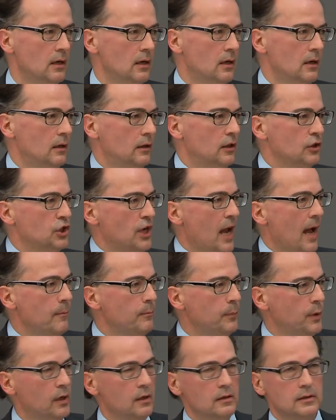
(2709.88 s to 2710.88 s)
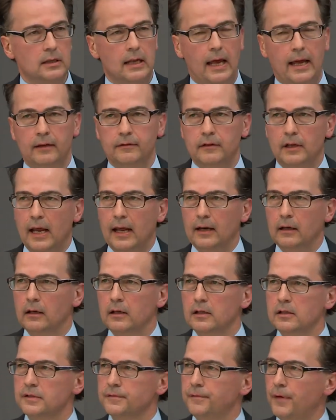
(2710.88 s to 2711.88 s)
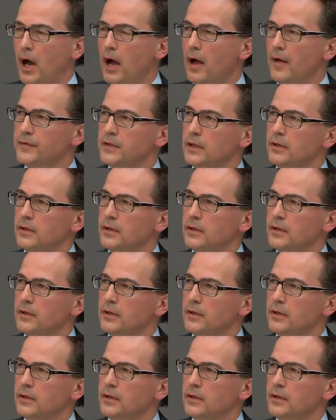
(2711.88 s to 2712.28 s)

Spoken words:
The champions like the Netherlands, France,